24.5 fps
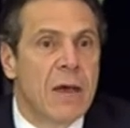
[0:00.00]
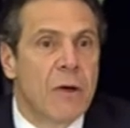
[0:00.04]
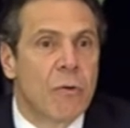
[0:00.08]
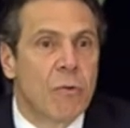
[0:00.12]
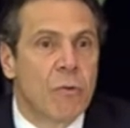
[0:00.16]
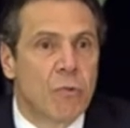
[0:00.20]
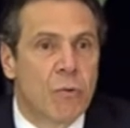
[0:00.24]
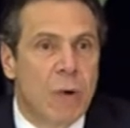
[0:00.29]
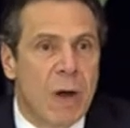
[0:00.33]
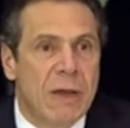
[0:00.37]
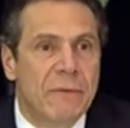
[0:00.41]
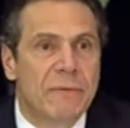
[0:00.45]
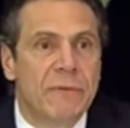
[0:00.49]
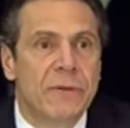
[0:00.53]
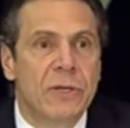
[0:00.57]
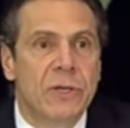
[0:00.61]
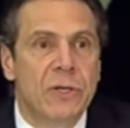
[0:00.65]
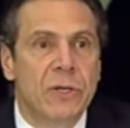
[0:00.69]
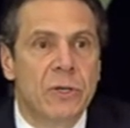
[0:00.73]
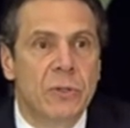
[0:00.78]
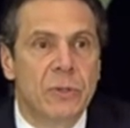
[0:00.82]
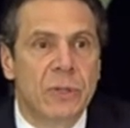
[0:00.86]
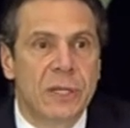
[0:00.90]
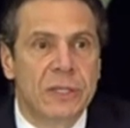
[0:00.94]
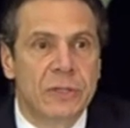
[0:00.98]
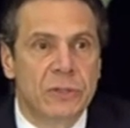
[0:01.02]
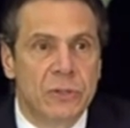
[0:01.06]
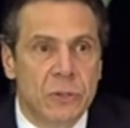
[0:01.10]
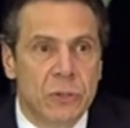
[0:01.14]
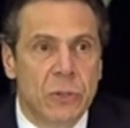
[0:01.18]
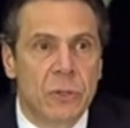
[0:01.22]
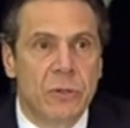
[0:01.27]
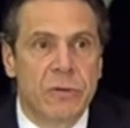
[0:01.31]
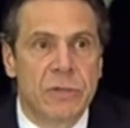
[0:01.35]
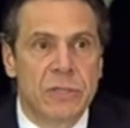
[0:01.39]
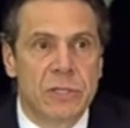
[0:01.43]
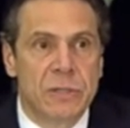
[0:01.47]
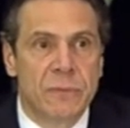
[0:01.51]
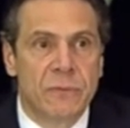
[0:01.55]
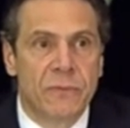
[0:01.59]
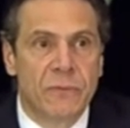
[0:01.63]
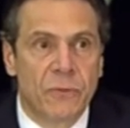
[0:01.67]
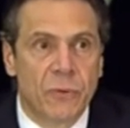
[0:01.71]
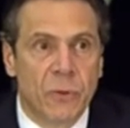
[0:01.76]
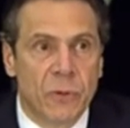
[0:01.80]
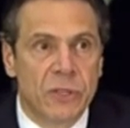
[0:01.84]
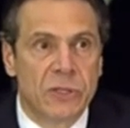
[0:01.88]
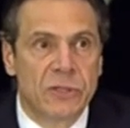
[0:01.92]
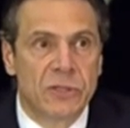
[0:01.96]
Revenue in tourism
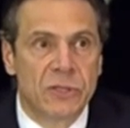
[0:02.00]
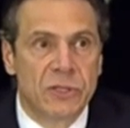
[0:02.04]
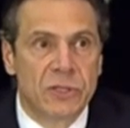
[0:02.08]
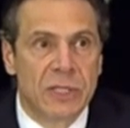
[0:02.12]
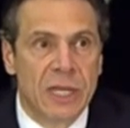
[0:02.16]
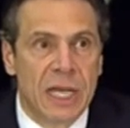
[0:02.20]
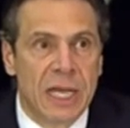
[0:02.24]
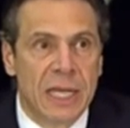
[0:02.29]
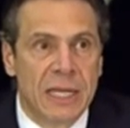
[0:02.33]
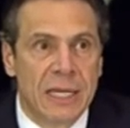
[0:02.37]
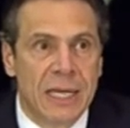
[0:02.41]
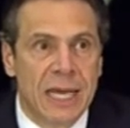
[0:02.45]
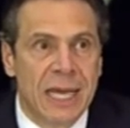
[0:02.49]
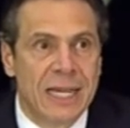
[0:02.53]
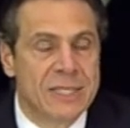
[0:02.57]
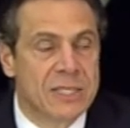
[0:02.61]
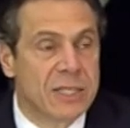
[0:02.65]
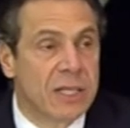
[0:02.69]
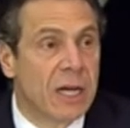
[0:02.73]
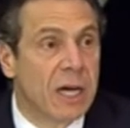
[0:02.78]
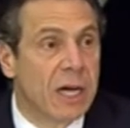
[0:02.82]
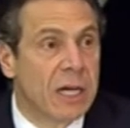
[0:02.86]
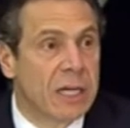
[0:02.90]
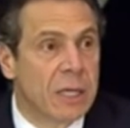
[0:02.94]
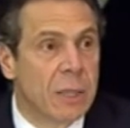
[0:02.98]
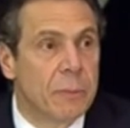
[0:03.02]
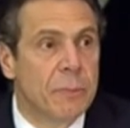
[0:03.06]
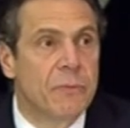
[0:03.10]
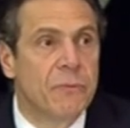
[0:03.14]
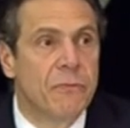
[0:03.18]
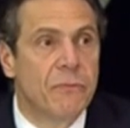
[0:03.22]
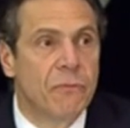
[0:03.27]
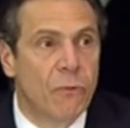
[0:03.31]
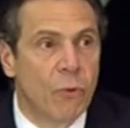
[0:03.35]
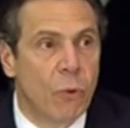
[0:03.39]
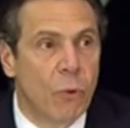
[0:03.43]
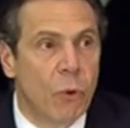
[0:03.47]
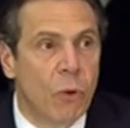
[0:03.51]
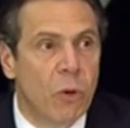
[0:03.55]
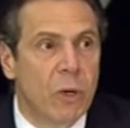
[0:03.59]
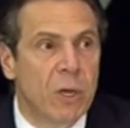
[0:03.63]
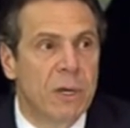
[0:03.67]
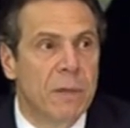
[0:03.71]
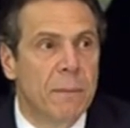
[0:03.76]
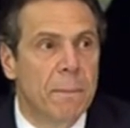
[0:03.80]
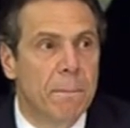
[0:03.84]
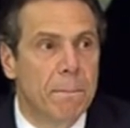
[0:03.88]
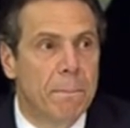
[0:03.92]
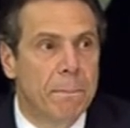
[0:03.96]
for the state has gone up
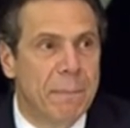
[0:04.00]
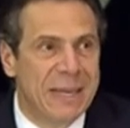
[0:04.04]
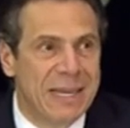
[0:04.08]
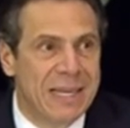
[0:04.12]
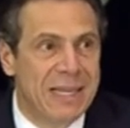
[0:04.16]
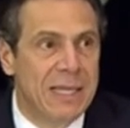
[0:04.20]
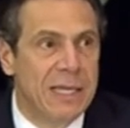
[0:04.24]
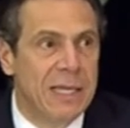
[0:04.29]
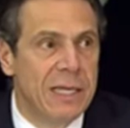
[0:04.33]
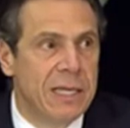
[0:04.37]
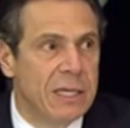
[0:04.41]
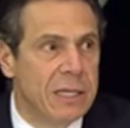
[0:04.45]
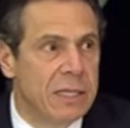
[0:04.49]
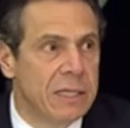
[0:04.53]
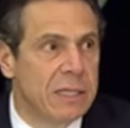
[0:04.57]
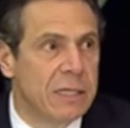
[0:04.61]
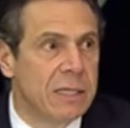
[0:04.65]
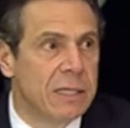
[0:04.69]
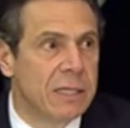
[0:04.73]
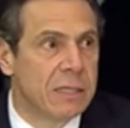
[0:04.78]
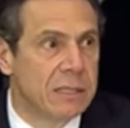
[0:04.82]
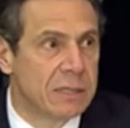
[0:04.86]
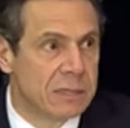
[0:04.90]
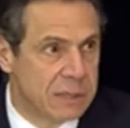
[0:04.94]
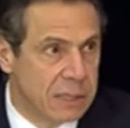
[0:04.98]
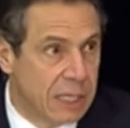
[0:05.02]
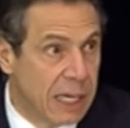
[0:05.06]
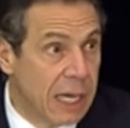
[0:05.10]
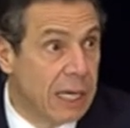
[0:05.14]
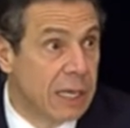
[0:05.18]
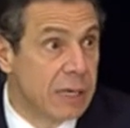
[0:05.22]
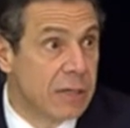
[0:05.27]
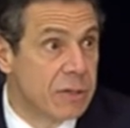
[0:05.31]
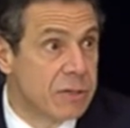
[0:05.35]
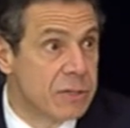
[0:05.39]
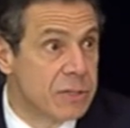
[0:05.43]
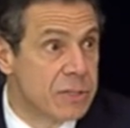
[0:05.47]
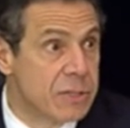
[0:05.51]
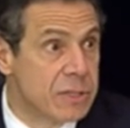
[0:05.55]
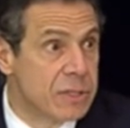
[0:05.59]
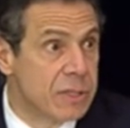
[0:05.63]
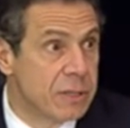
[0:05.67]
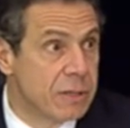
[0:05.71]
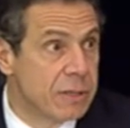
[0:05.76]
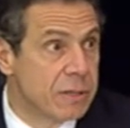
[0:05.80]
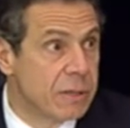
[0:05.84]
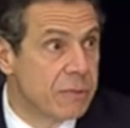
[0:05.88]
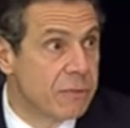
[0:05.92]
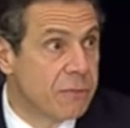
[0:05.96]
$4 billion.
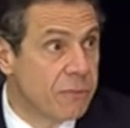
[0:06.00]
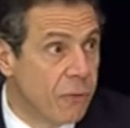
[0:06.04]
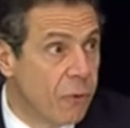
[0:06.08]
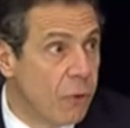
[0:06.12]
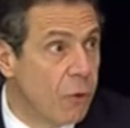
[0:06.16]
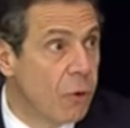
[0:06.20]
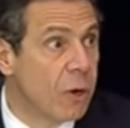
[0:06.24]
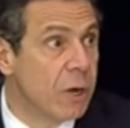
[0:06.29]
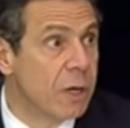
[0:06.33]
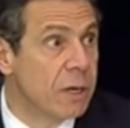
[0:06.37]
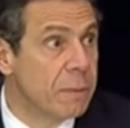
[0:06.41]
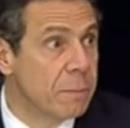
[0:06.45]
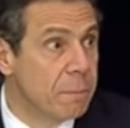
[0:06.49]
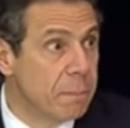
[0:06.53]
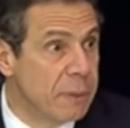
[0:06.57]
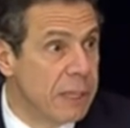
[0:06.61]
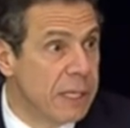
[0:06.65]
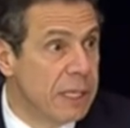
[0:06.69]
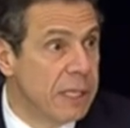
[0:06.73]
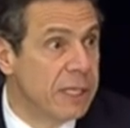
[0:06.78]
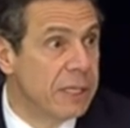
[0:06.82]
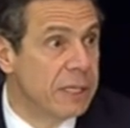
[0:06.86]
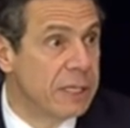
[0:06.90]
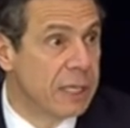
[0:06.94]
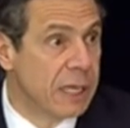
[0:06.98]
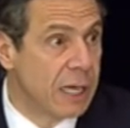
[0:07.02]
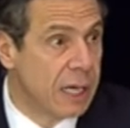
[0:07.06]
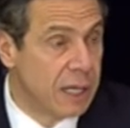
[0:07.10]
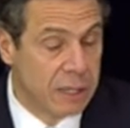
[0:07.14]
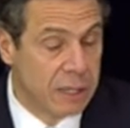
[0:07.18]
$4 billion.